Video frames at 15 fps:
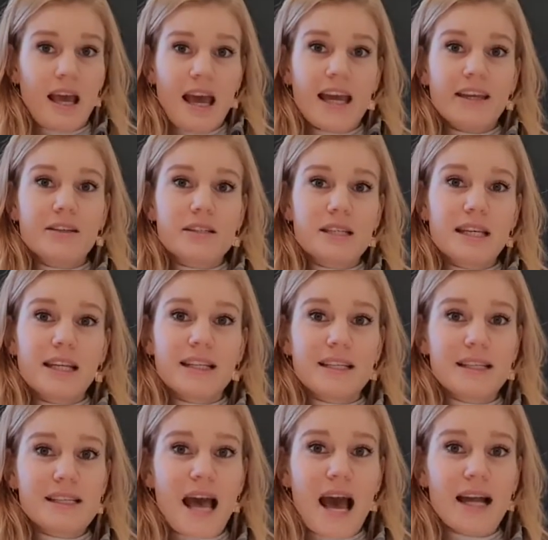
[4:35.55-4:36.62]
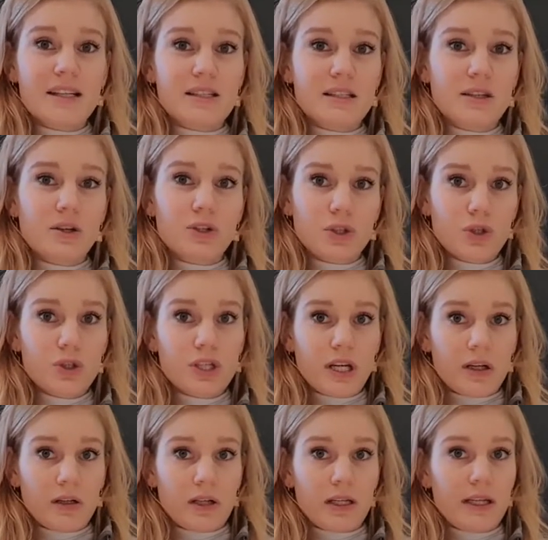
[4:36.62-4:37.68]
And you see that his head starts to
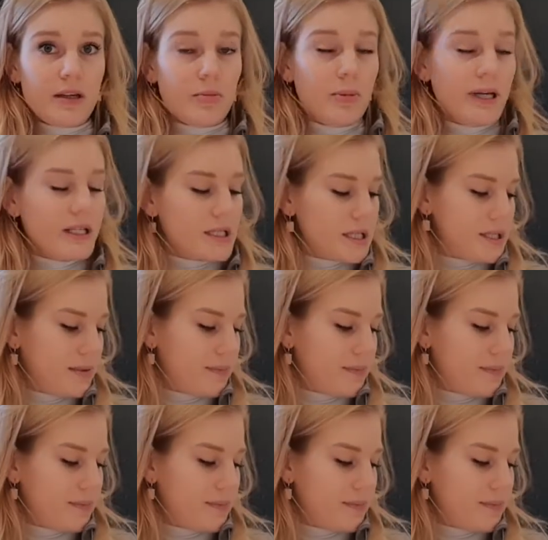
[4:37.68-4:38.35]
jiggle a little bit.